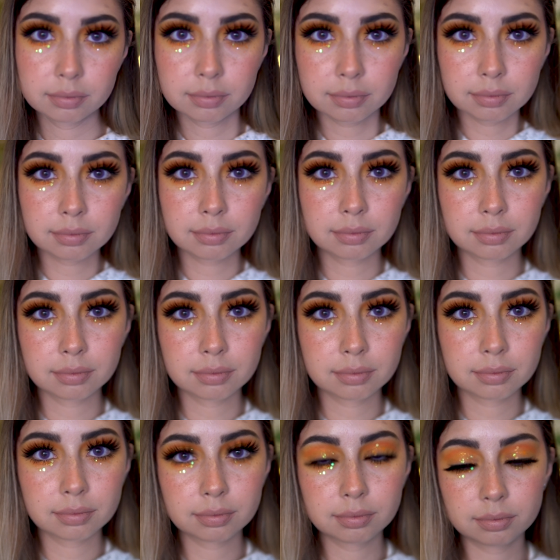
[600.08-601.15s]
the price was
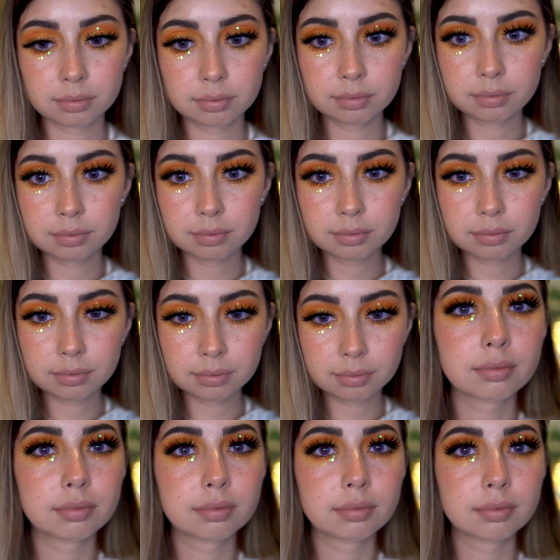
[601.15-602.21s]
just a little bit
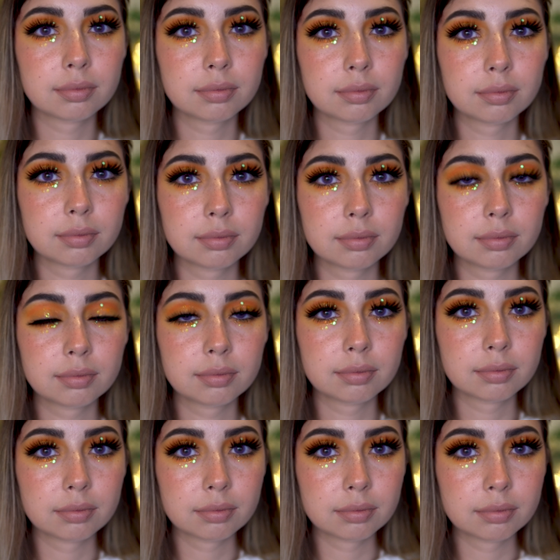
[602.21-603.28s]
disappointing for the size
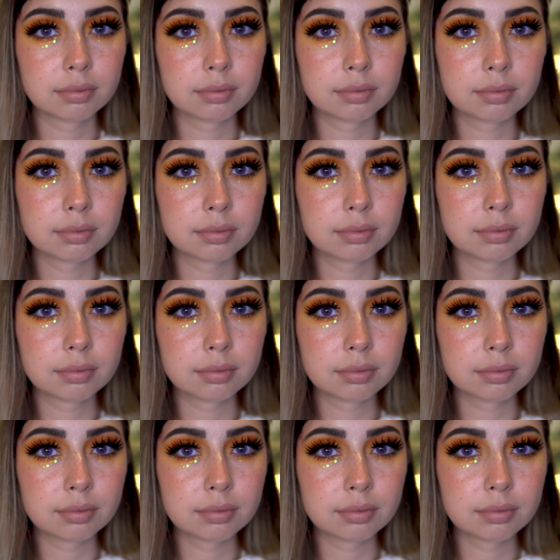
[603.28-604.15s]
that you get, I guess.